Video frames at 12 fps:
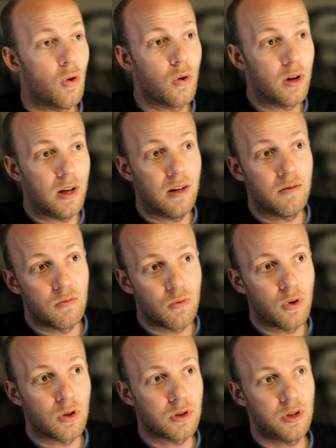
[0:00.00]
or even
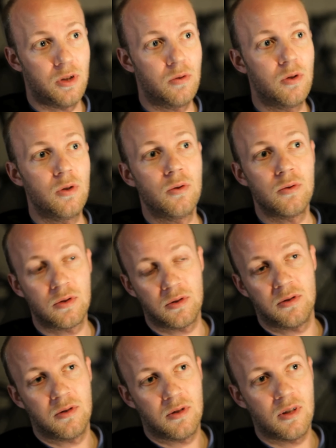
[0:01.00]
worse, you lose
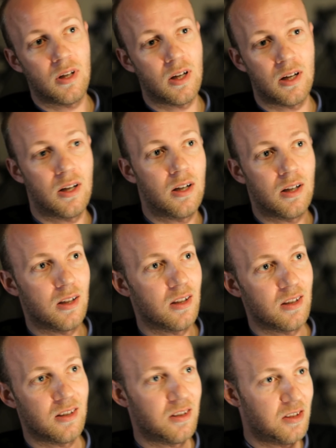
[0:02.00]
uh,
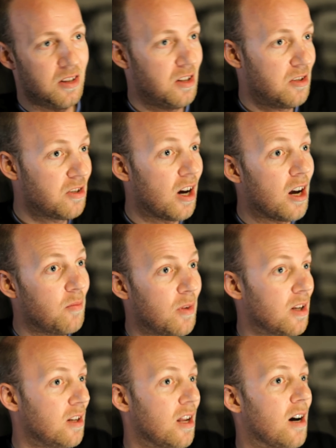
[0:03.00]
time in
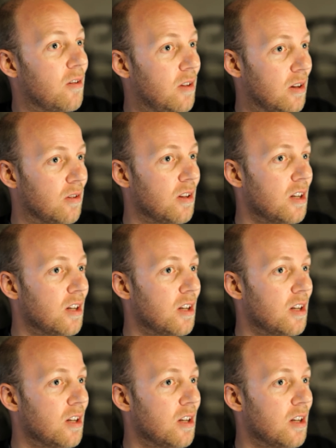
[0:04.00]
the downhill.